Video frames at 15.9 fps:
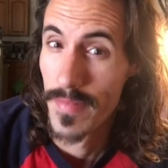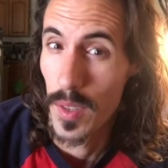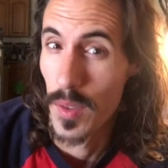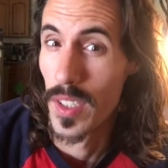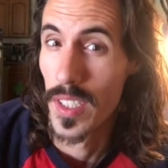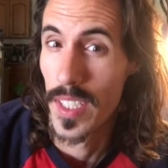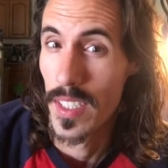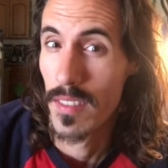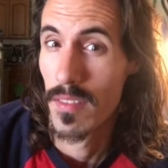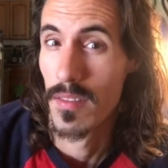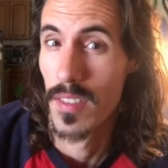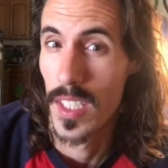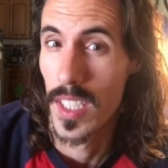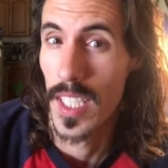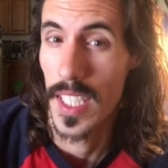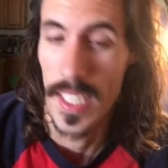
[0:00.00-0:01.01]
I
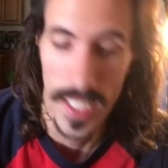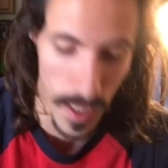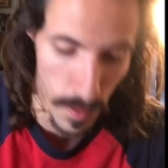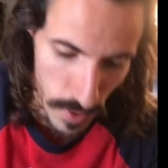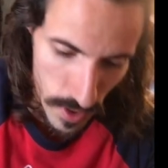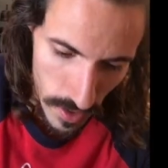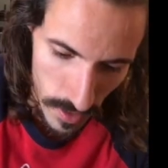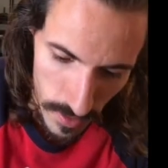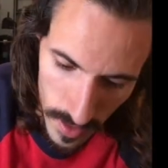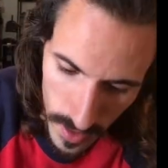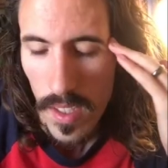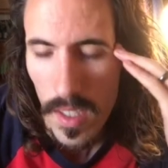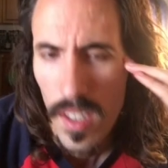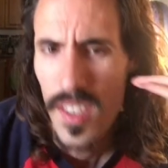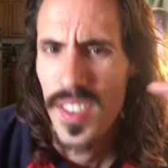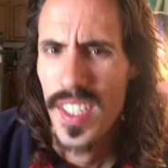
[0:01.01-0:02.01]
really like that episode.
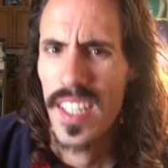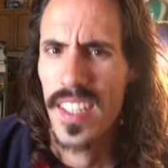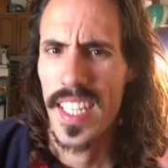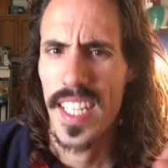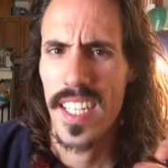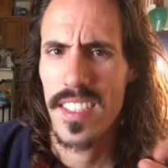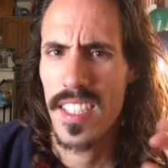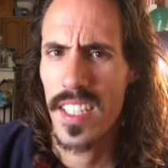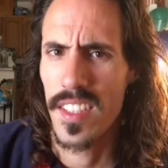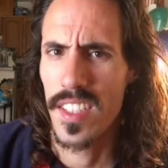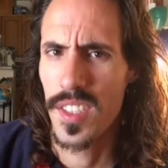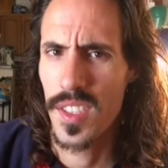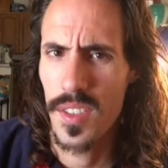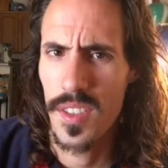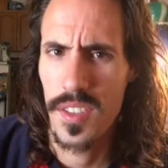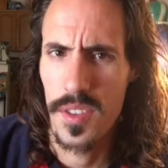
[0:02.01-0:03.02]
So yeah, like I said, the
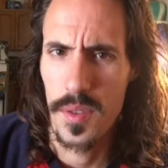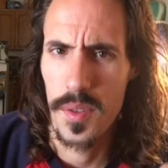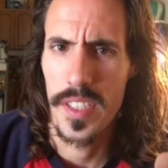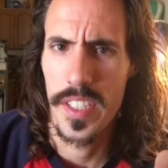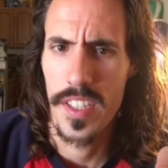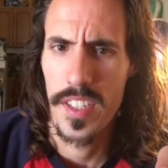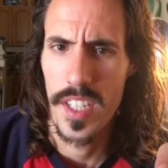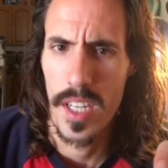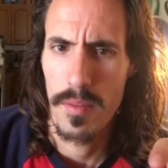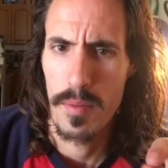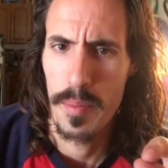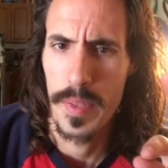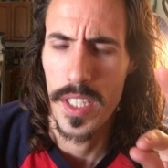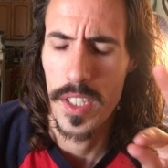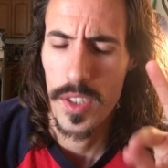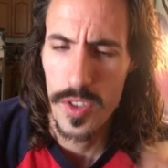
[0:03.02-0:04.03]
show does a really good job of
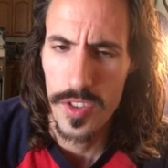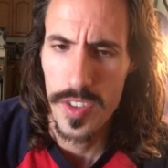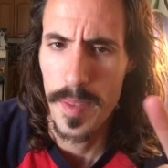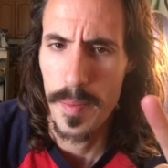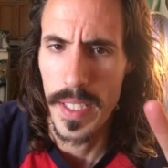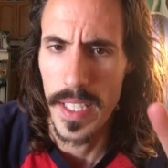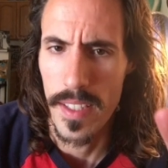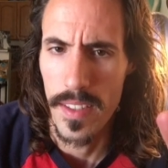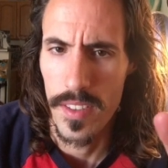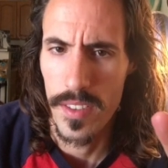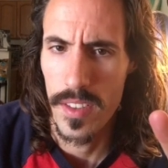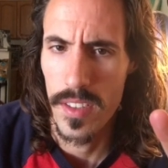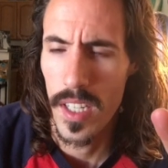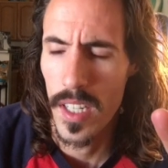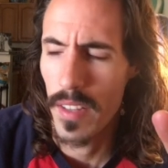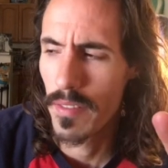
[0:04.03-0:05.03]
being creepy. There's
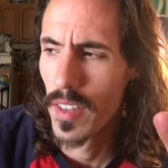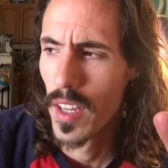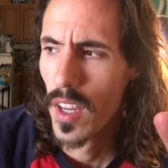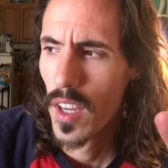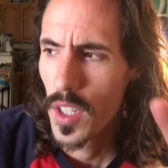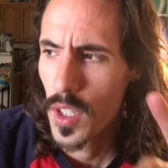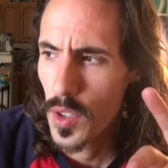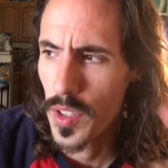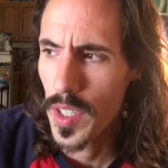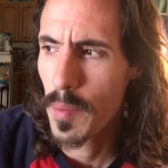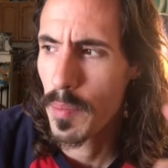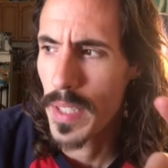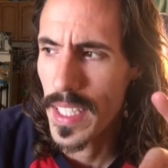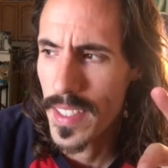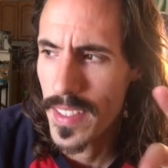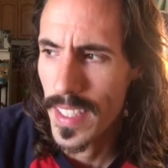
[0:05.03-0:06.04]
a lot of
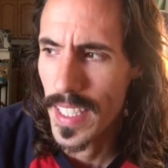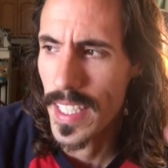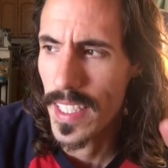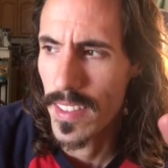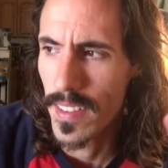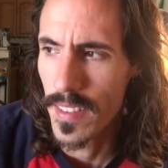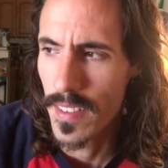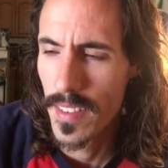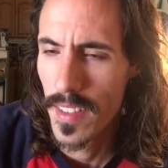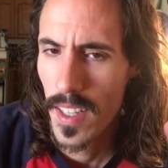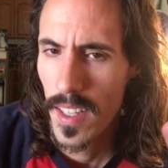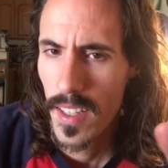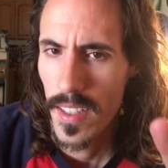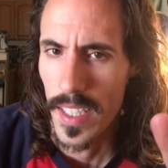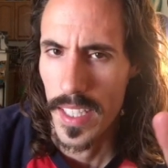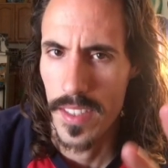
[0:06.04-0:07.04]
creepy scenes.
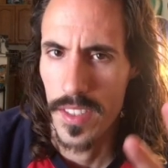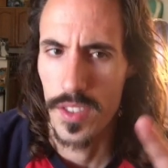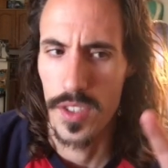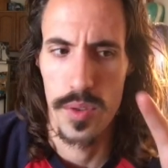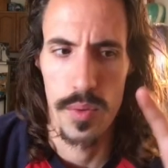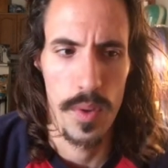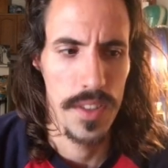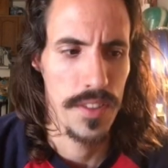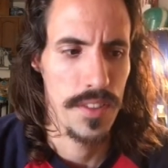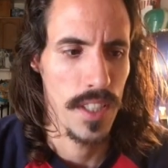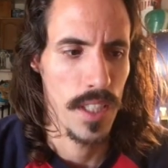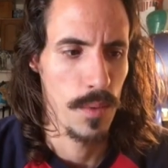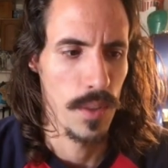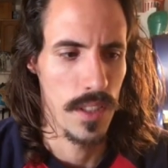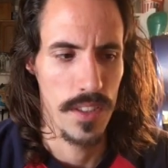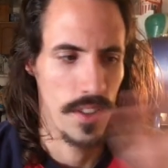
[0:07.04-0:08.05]
Like there's this one
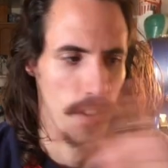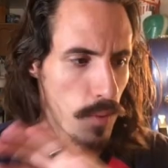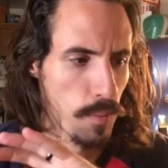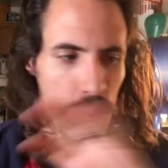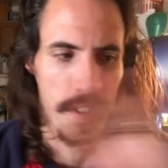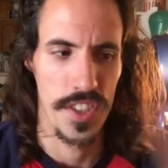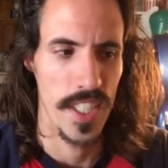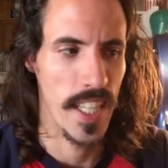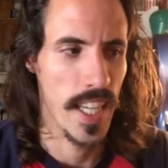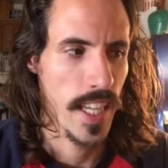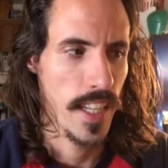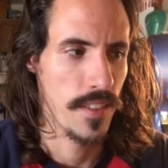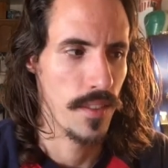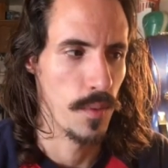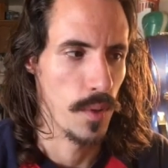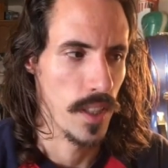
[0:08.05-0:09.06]
scene where there's just a bunch of
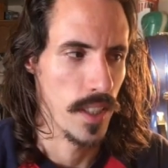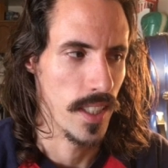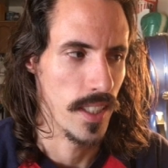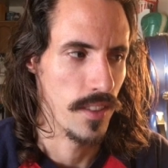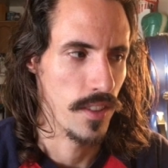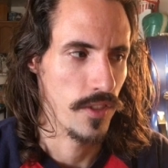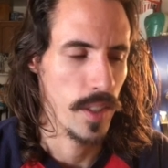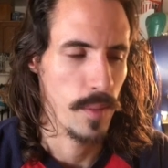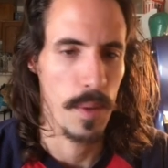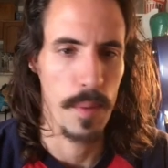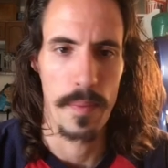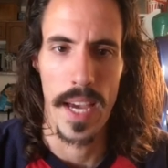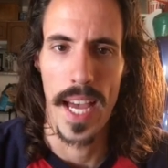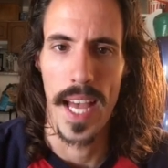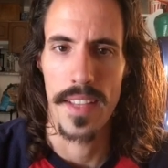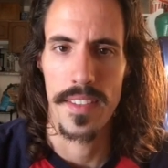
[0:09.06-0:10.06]
kids wearing these creepy
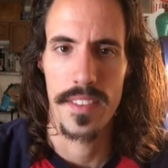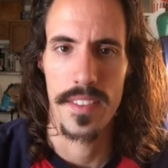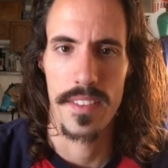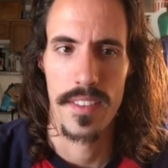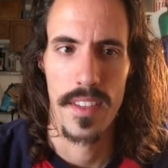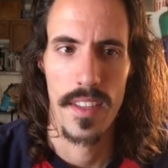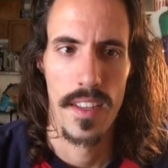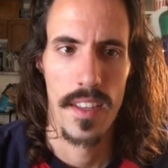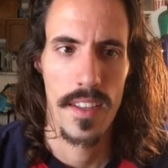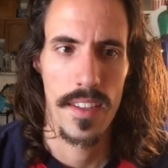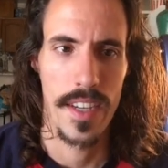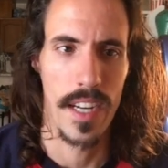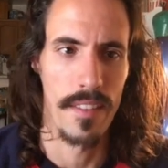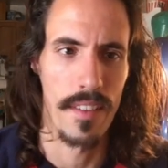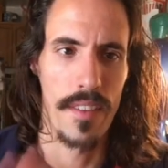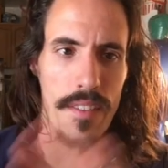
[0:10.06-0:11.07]
masks,
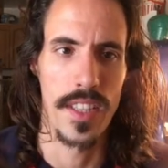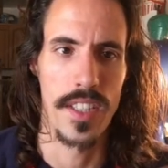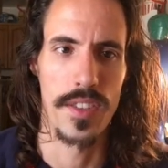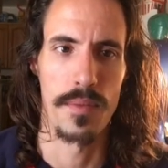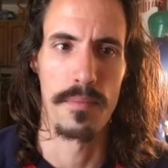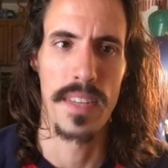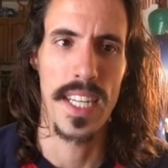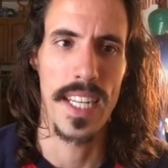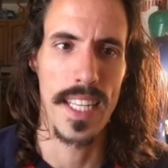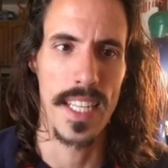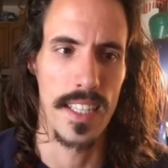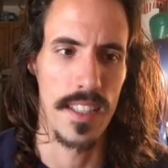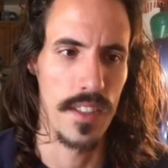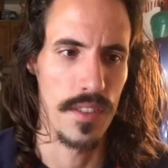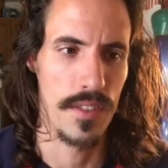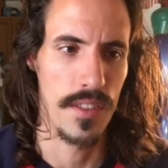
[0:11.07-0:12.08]
kind of having this meeting
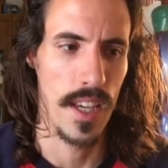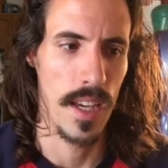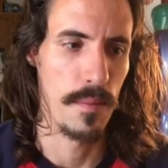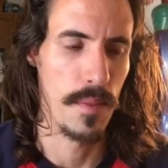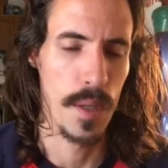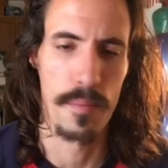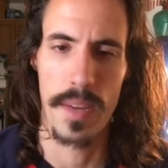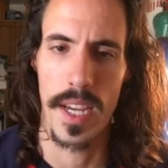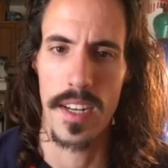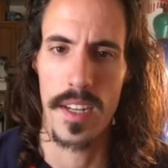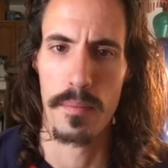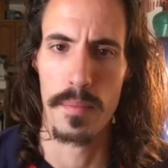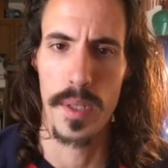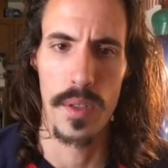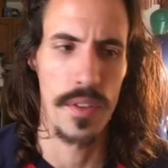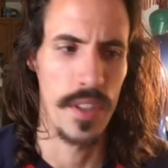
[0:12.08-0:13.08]
in this
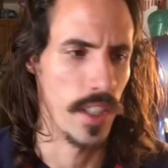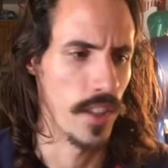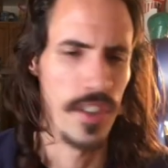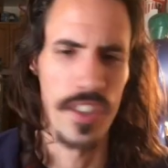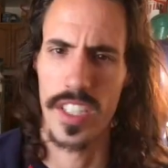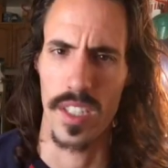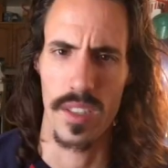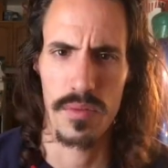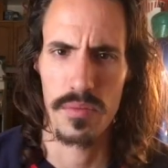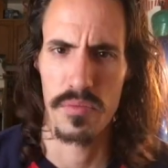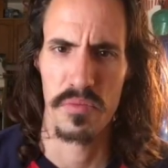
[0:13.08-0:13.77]
abandoned building, and you're like,